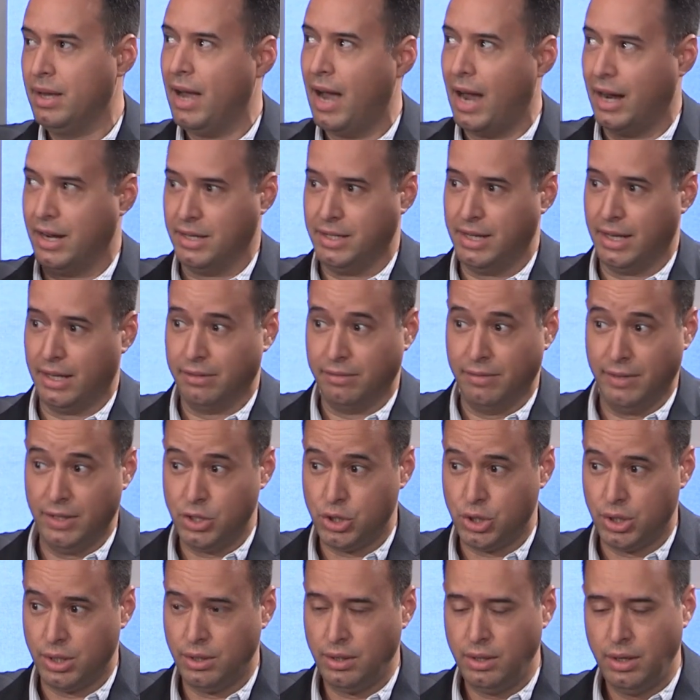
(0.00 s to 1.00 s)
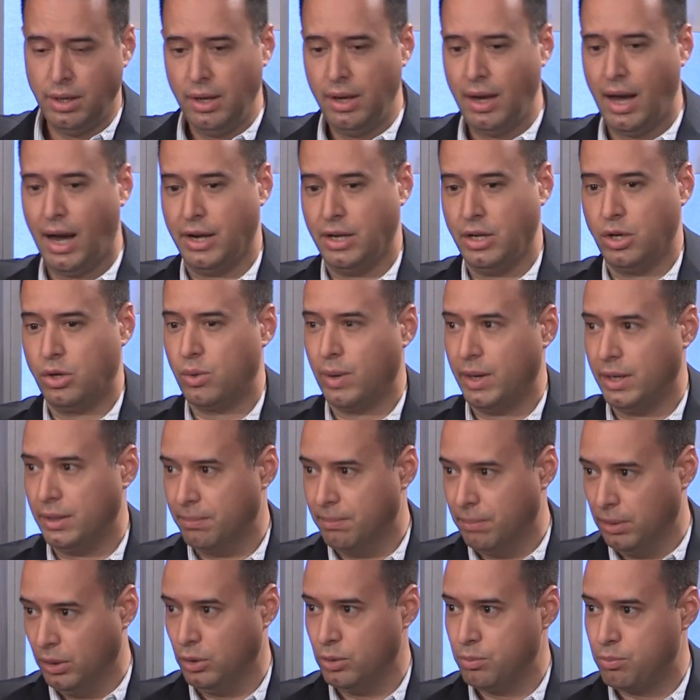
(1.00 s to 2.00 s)
How do you take a vision? How do you create a
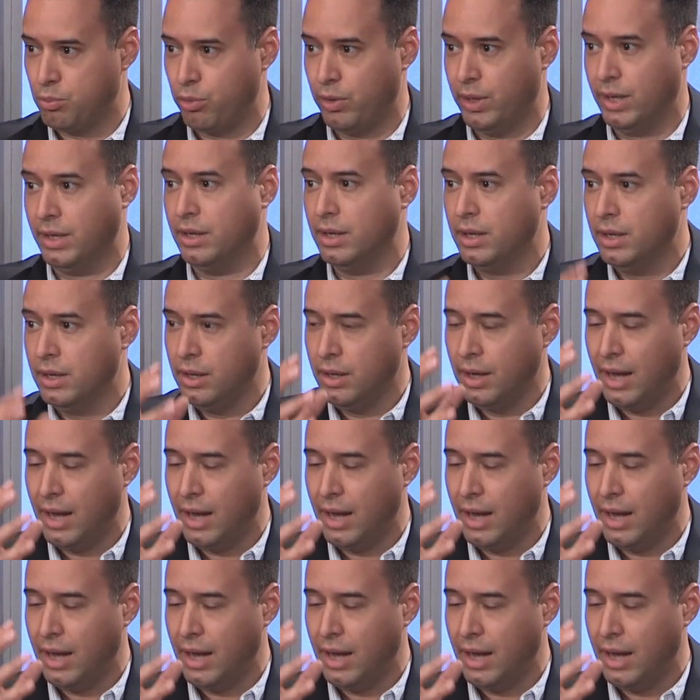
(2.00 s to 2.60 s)
blueprint?